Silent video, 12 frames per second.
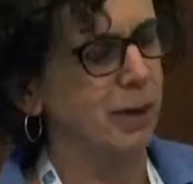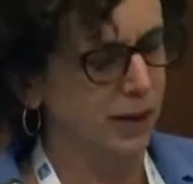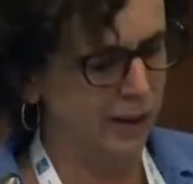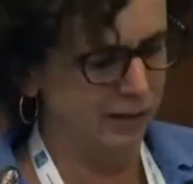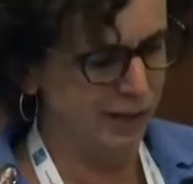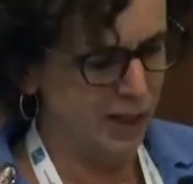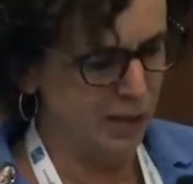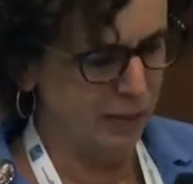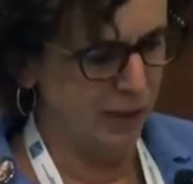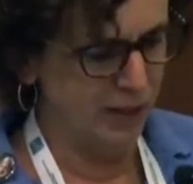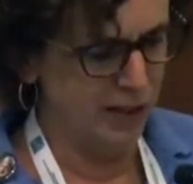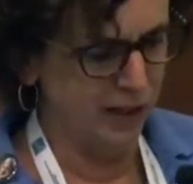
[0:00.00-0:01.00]
part of this
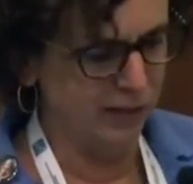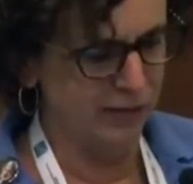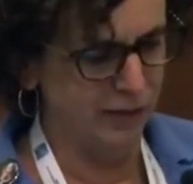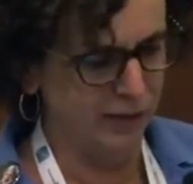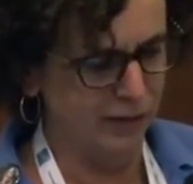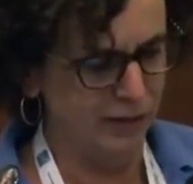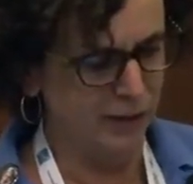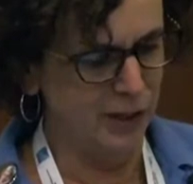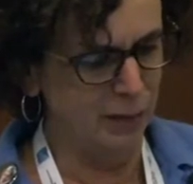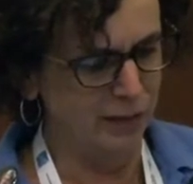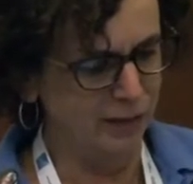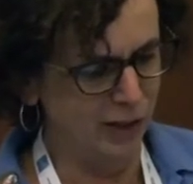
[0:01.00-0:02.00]
project for, for
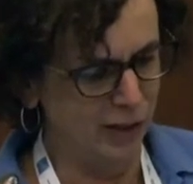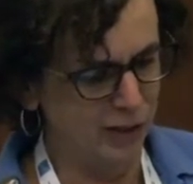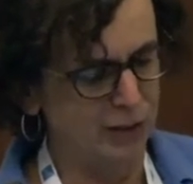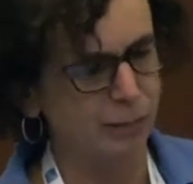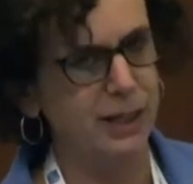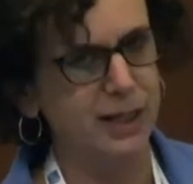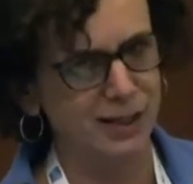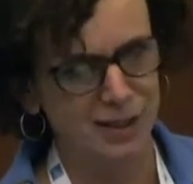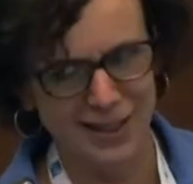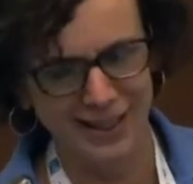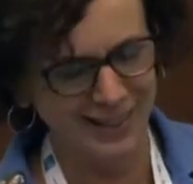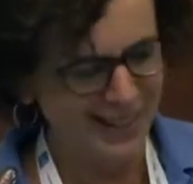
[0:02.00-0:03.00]
a number of years, many
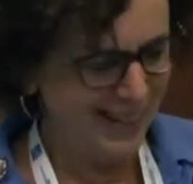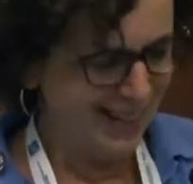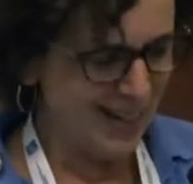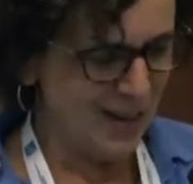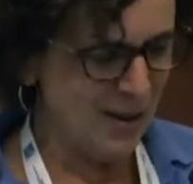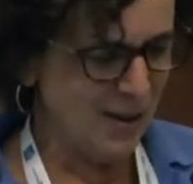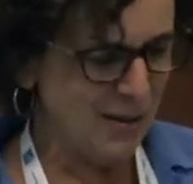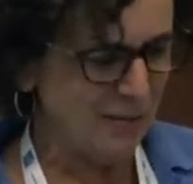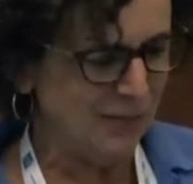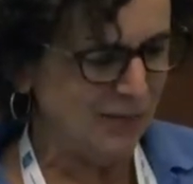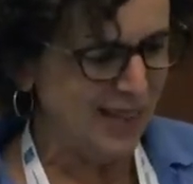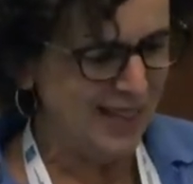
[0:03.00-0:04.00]
years now. Uh,
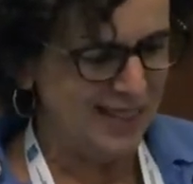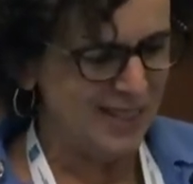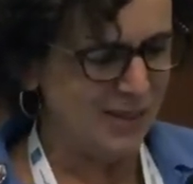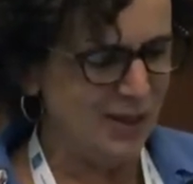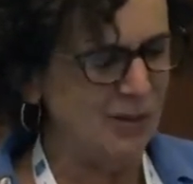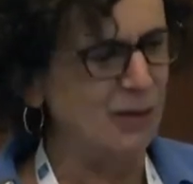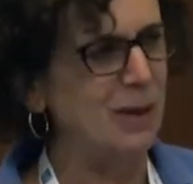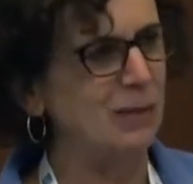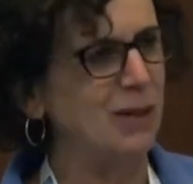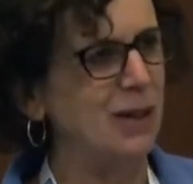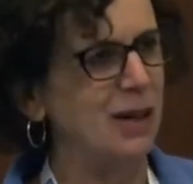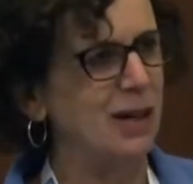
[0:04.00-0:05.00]
so I
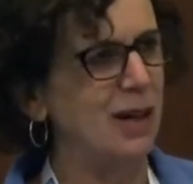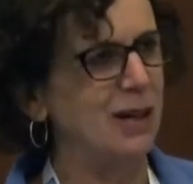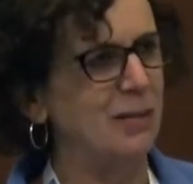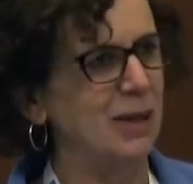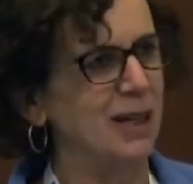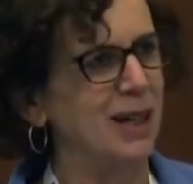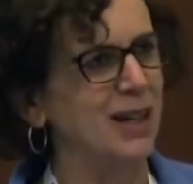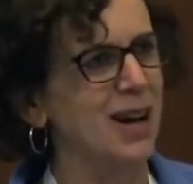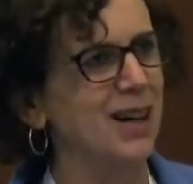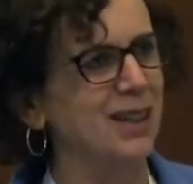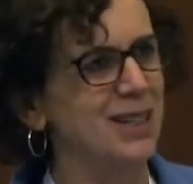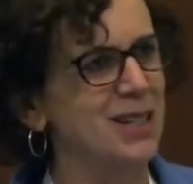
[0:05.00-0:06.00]
remember uh, being a
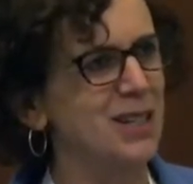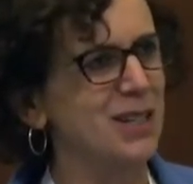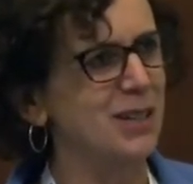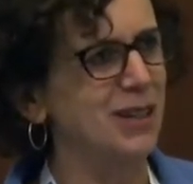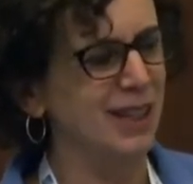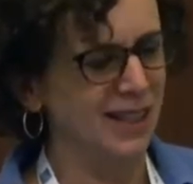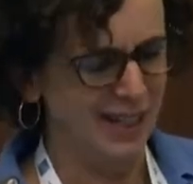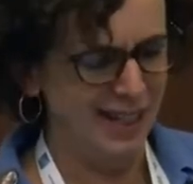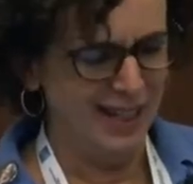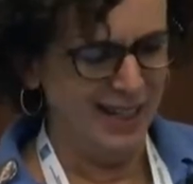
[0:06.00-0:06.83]
college student